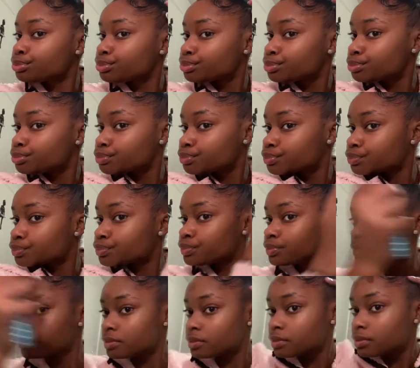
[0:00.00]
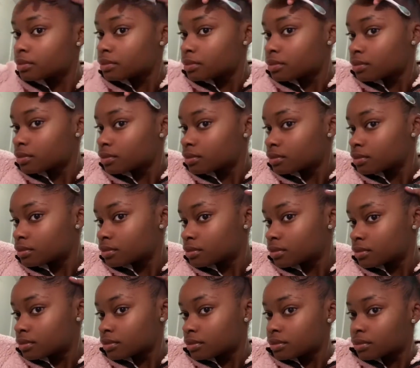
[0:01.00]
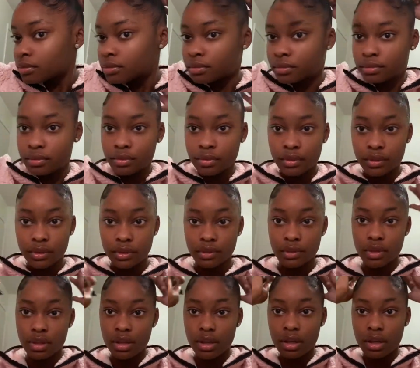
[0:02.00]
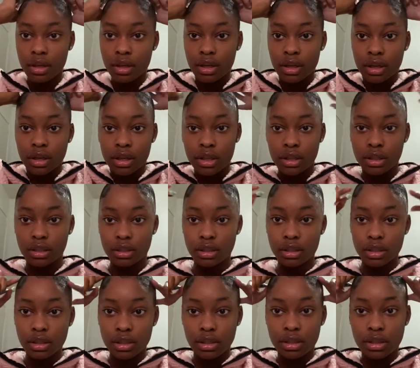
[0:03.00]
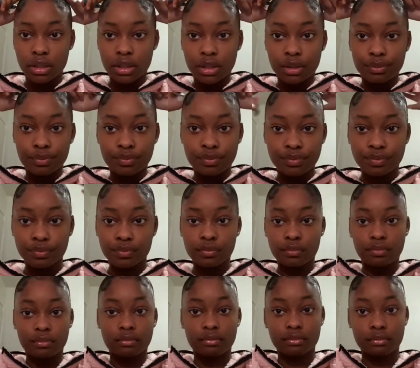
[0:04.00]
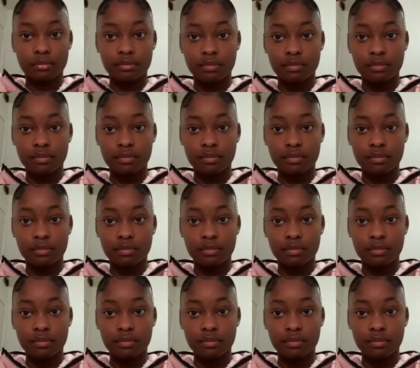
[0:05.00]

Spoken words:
[no speech]